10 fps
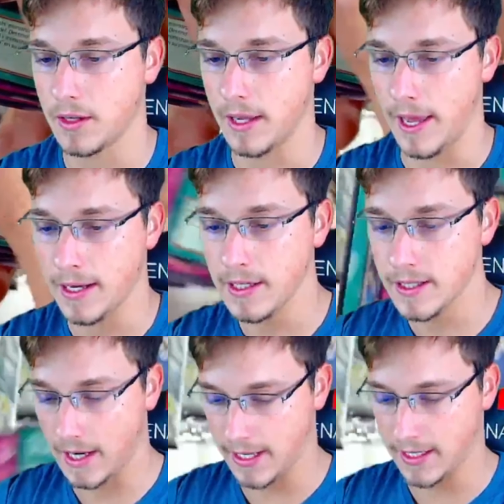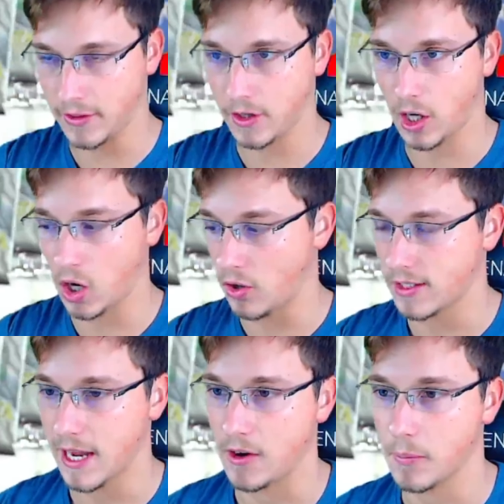And another Clock
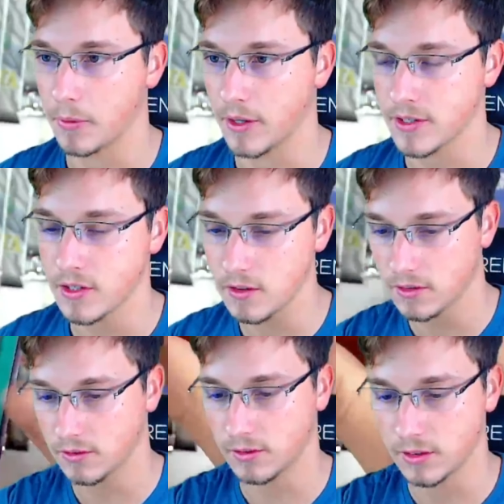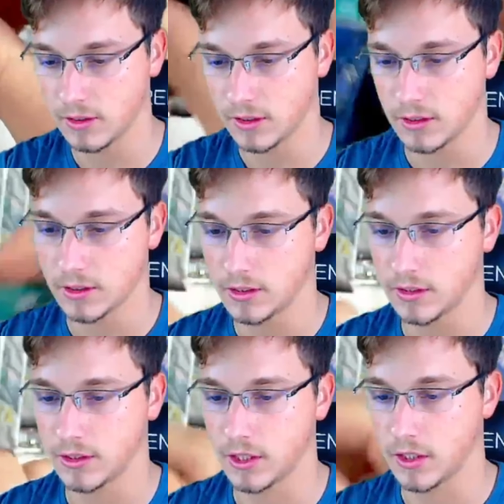Tower Prison.
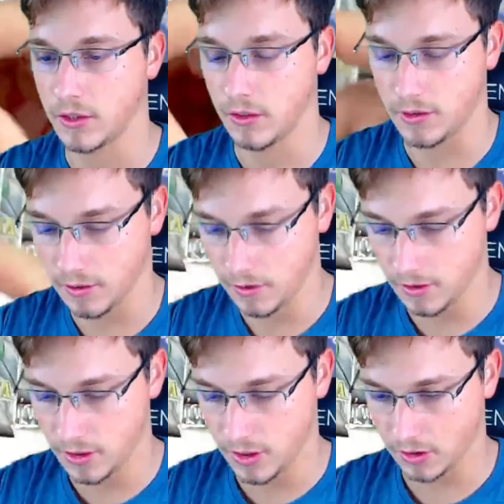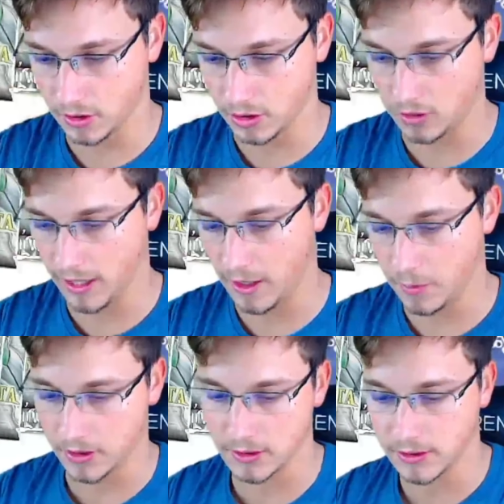So, just Clock Tower
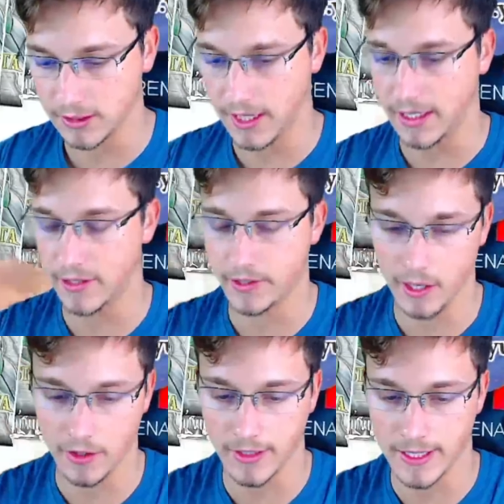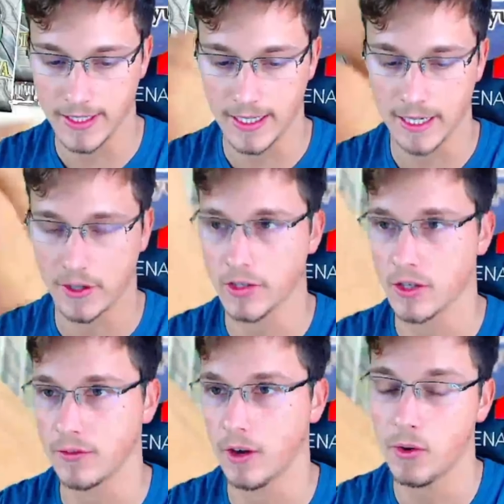Prisons and other Destiny heroes
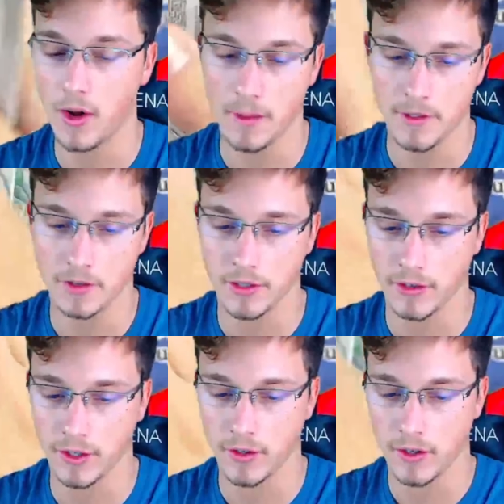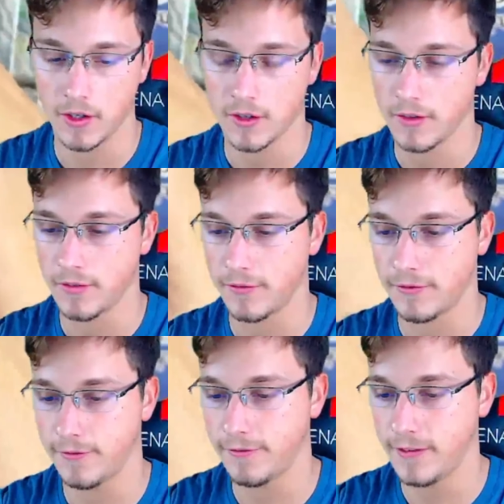so far. We've got Elemental Hero,
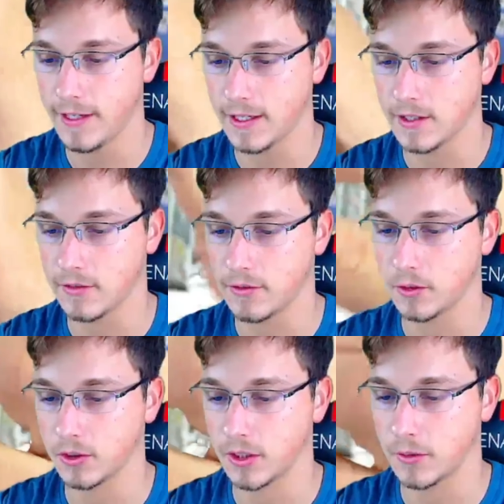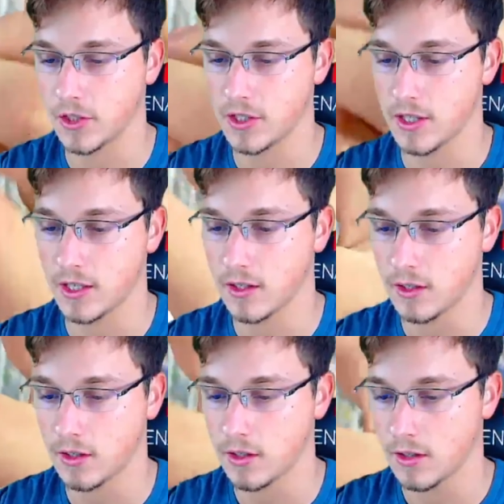Phoenix Enforcer, which is good.
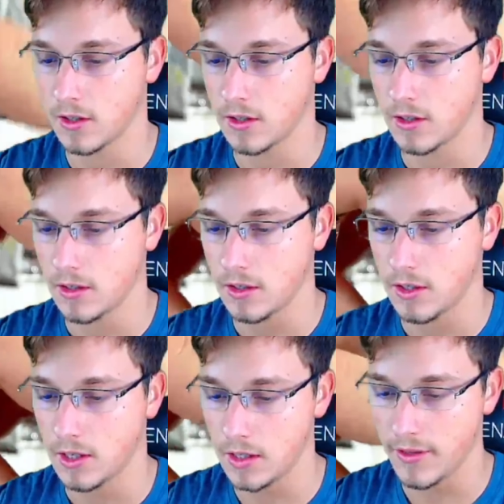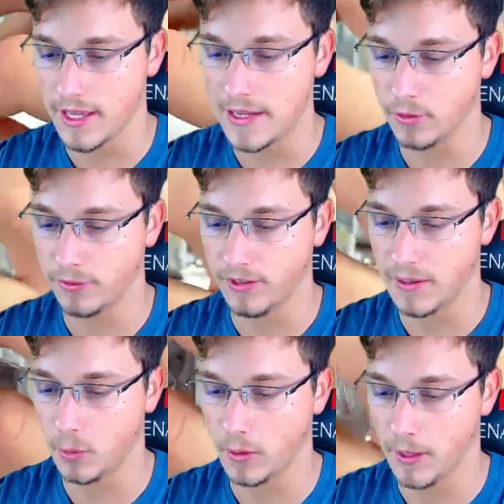Kind of like the Evil
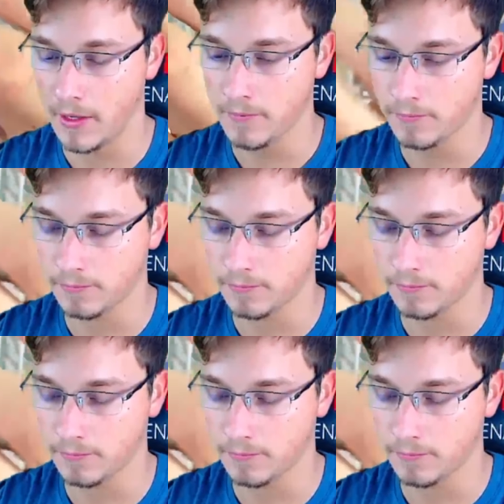Flame Wingman.